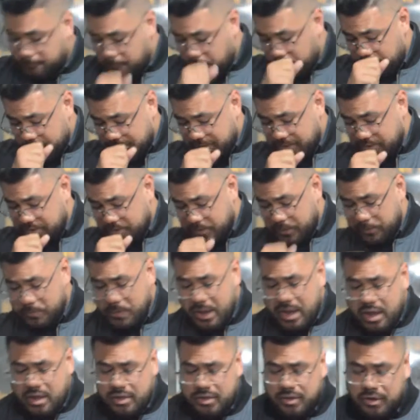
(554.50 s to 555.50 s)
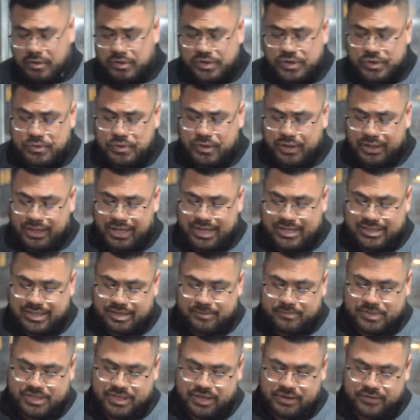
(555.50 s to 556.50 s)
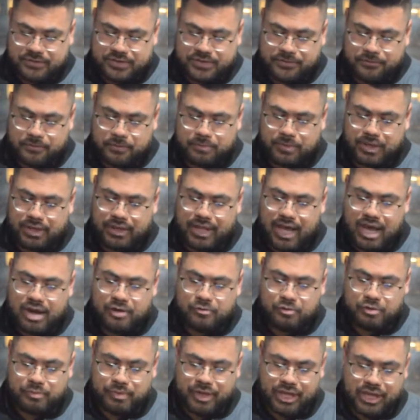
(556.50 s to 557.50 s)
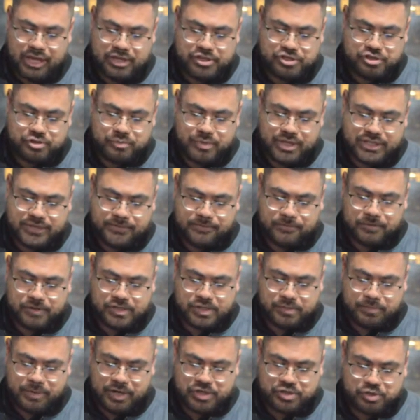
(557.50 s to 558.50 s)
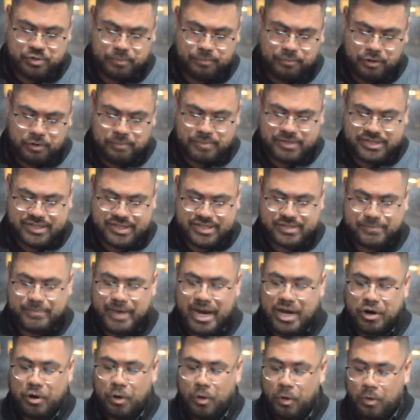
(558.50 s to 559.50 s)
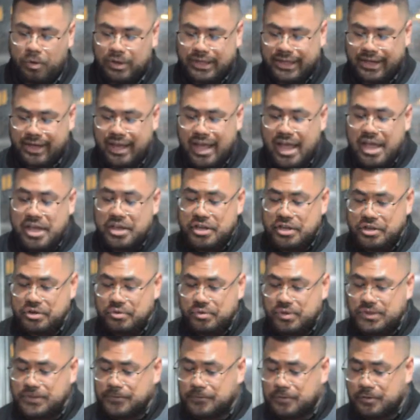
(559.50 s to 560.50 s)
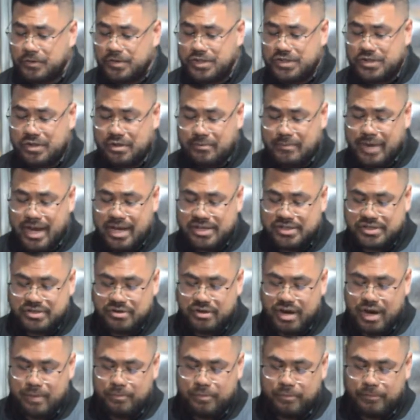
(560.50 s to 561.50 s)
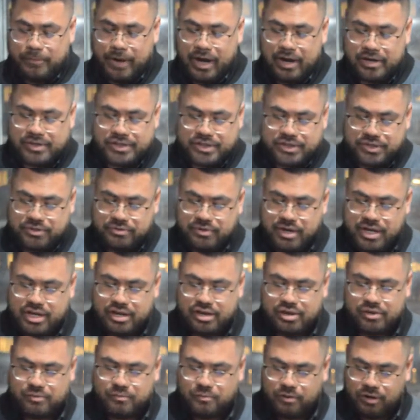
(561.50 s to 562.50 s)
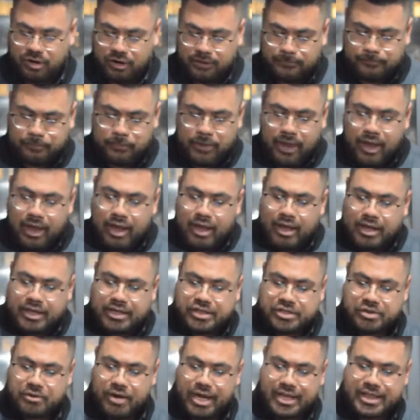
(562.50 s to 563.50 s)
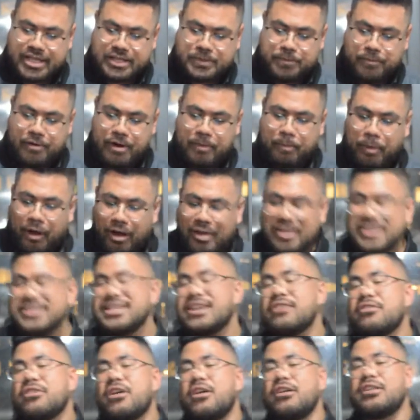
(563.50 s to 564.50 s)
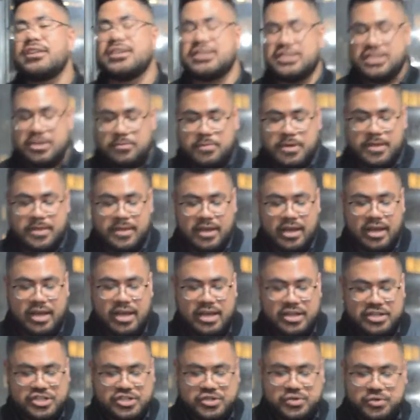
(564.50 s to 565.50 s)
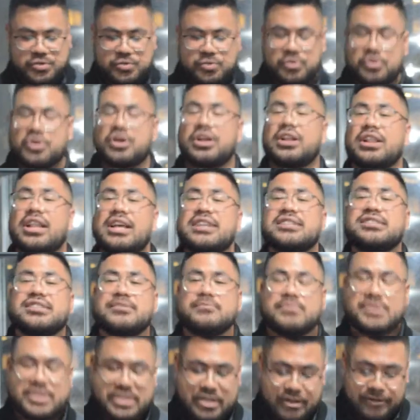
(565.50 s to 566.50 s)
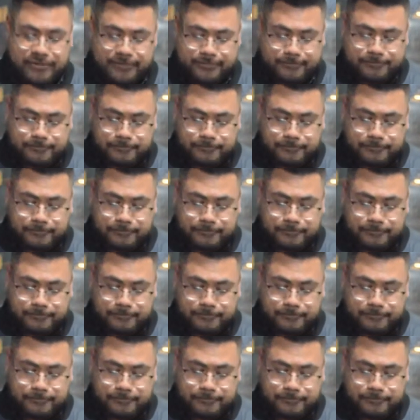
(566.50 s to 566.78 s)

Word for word: excuse me, those who cleanse themselves from the latter will be instruments for special purposes, made holy, useful to the master, and prepared to do any good work. So at this point, Paul is now calling Timothy to cleanse himself.